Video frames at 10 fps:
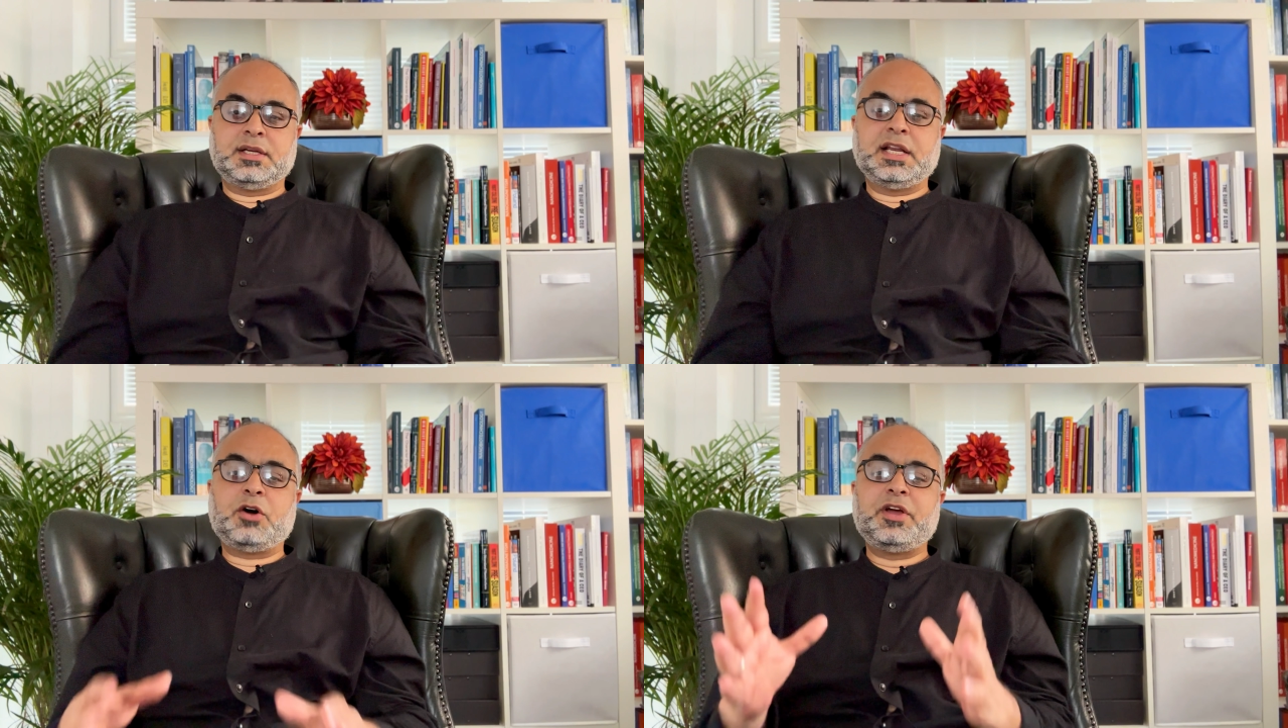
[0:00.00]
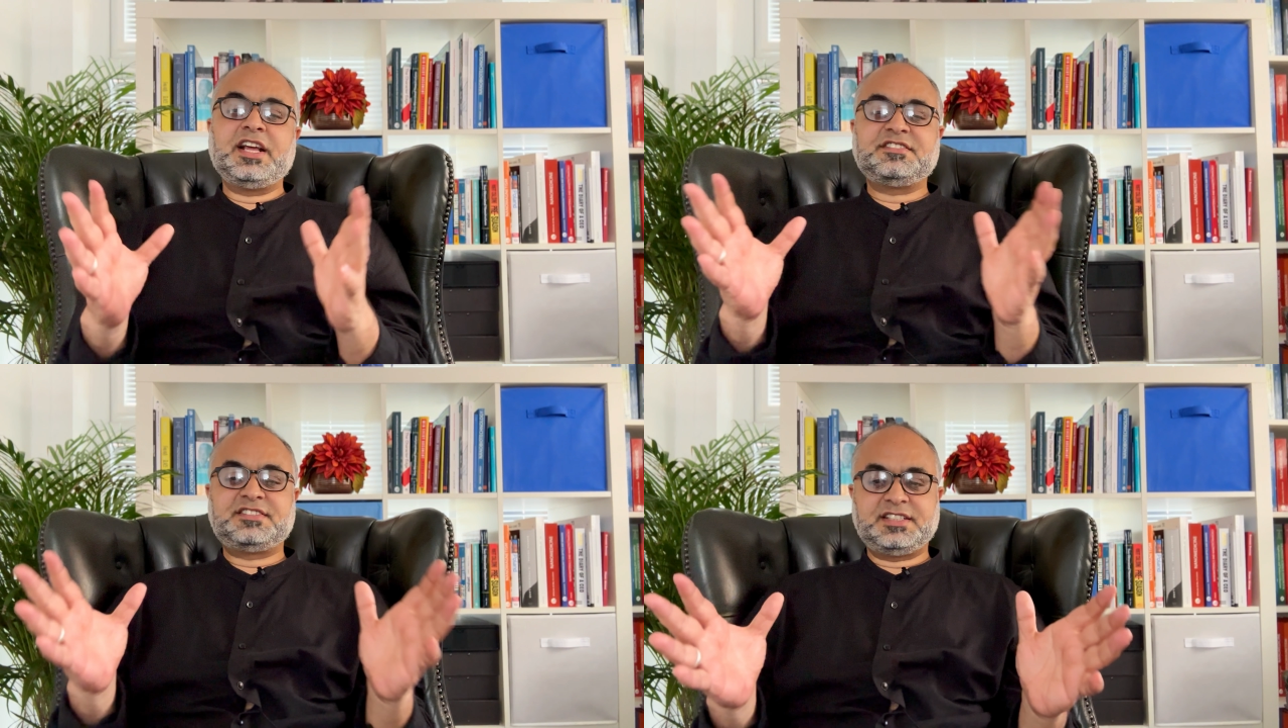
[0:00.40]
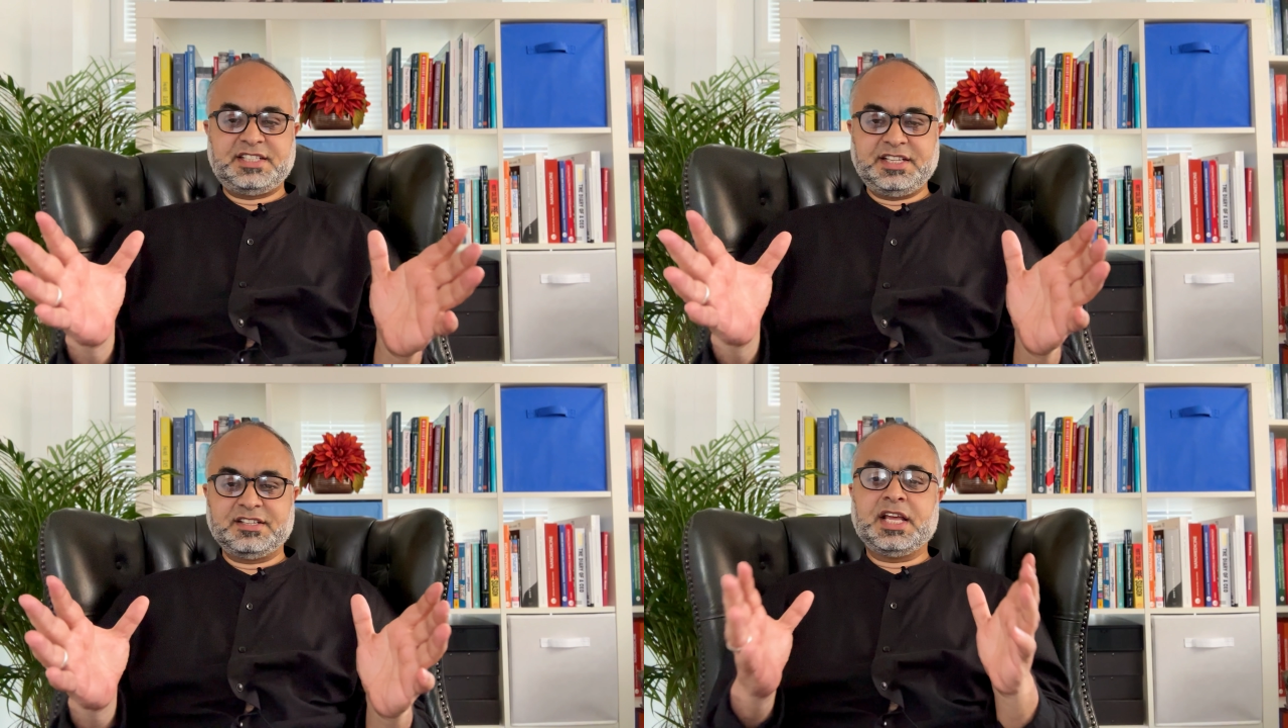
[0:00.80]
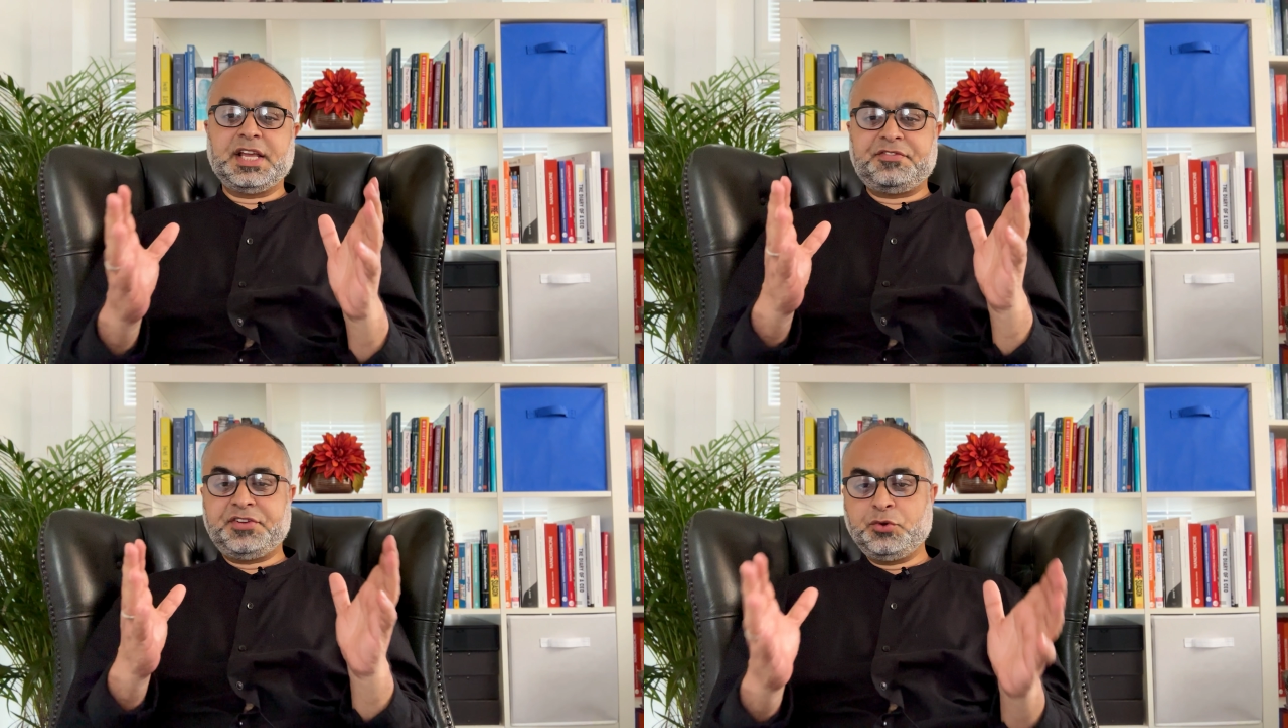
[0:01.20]
Now here's the deal.
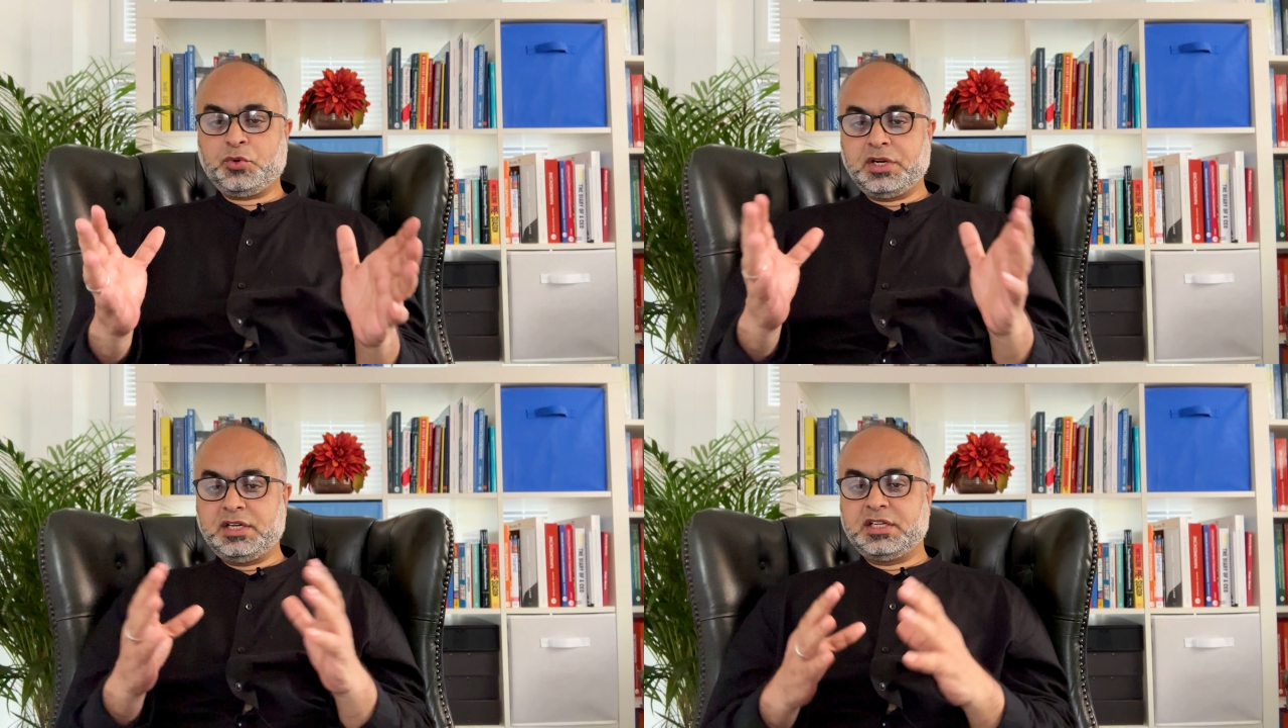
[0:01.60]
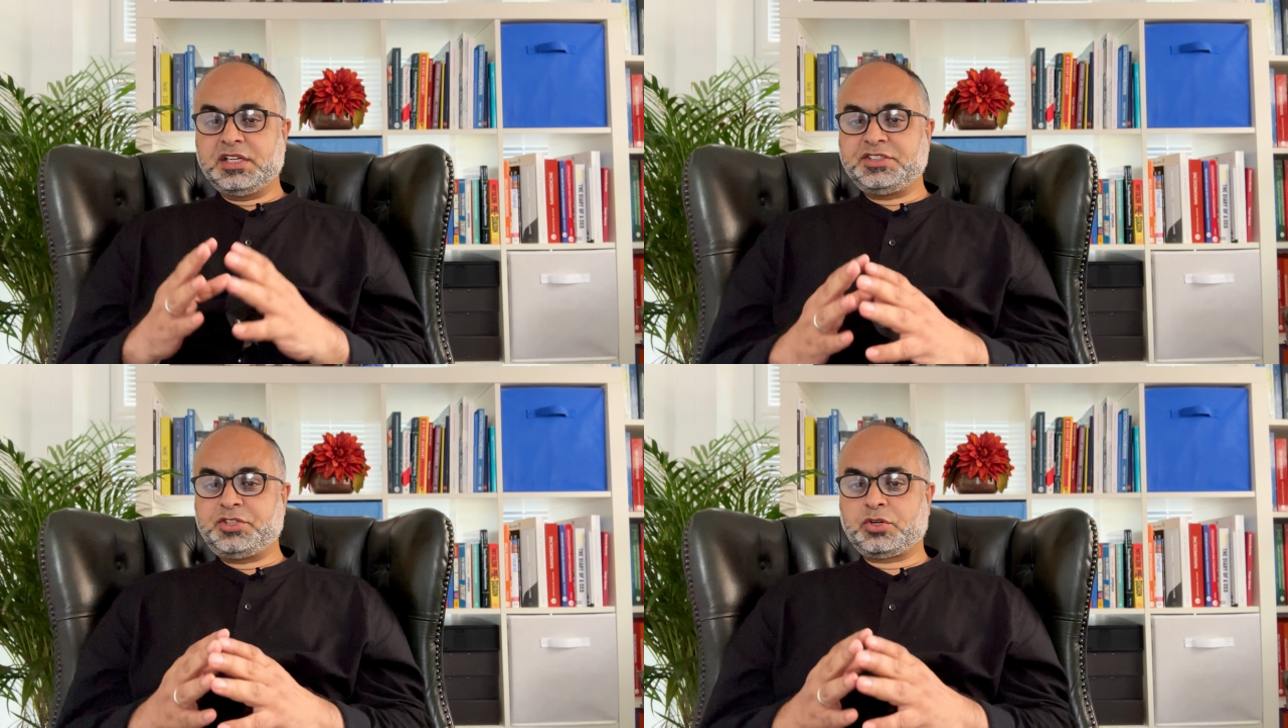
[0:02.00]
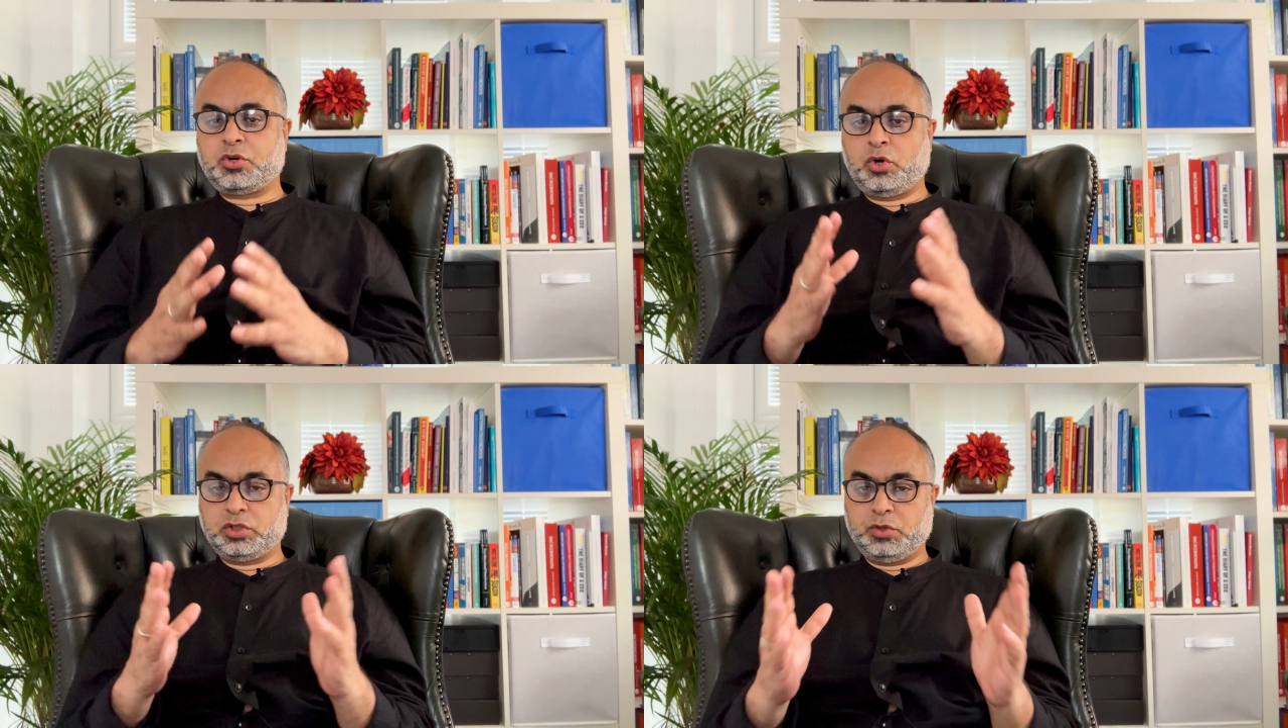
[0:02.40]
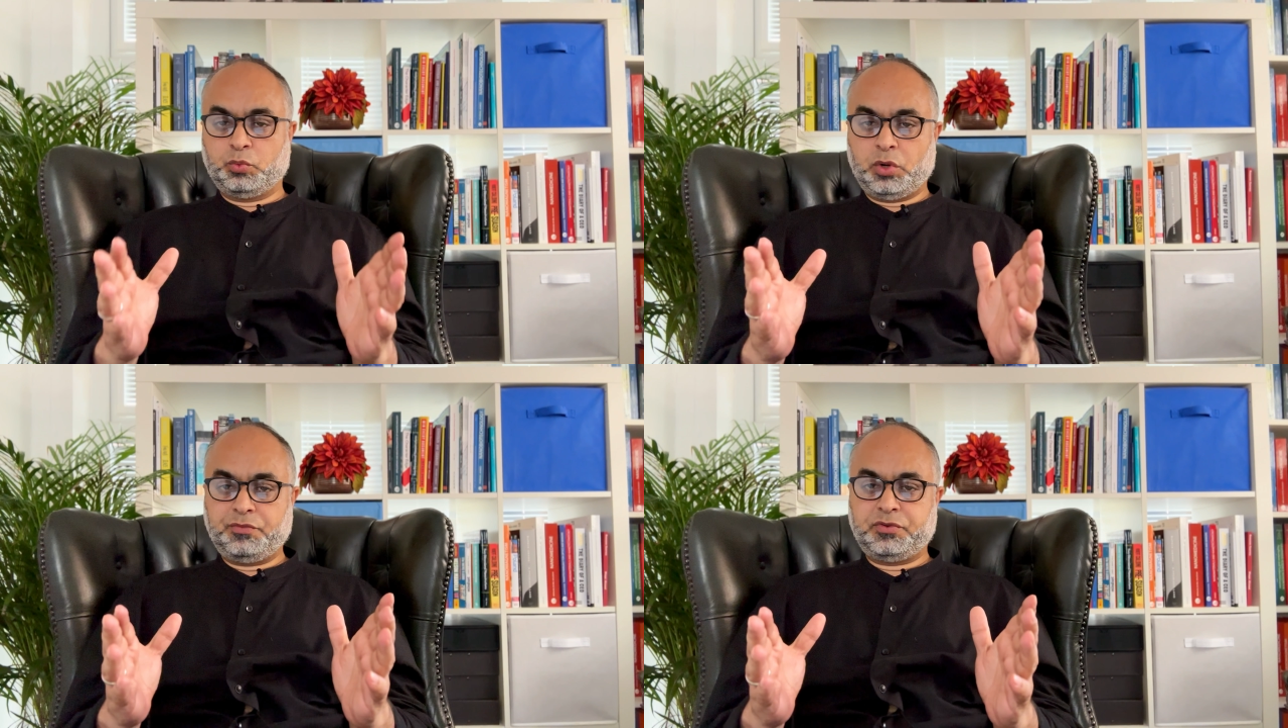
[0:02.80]
If you can learn to cut the
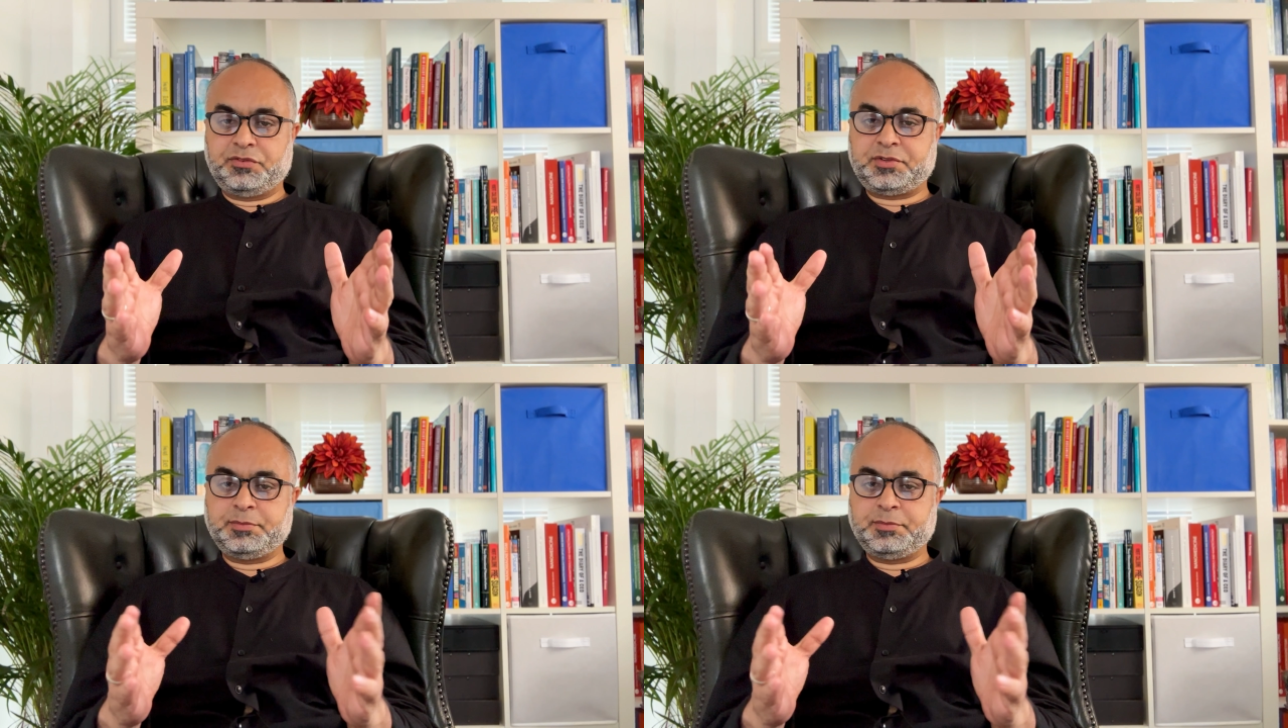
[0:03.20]
waffle from